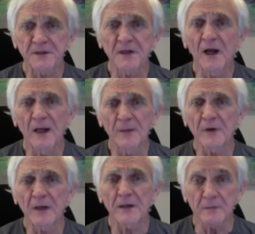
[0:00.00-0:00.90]
of time,
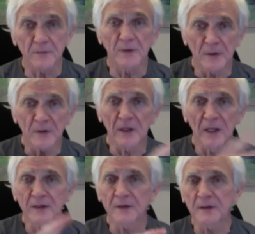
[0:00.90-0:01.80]
like uh,
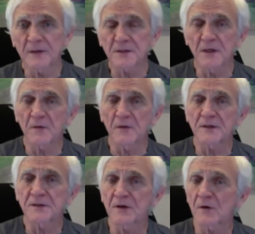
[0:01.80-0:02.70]
like uh,
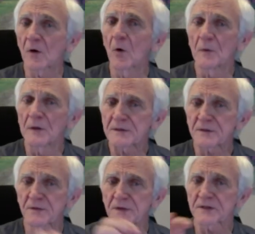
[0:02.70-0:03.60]
synchronistic or omens
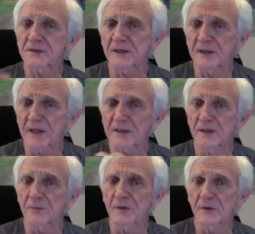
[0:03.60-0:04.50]
or things like that that
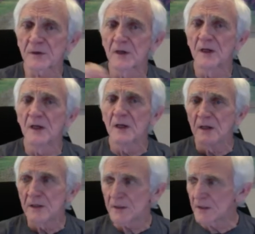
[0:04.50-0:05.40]
appear
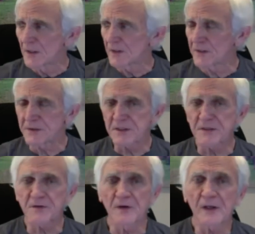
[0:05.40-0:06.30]
you know,
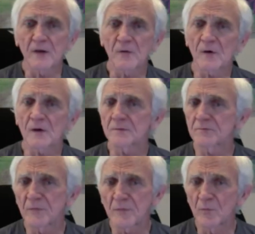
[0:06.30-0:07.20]
consistently or
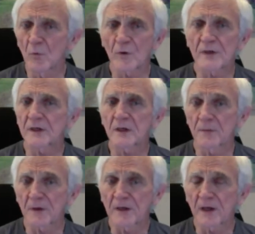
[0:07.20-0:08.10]
more than a
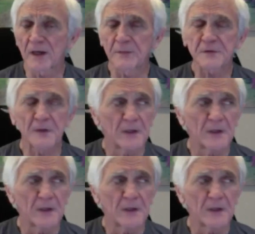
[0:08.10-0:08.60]
couple of times.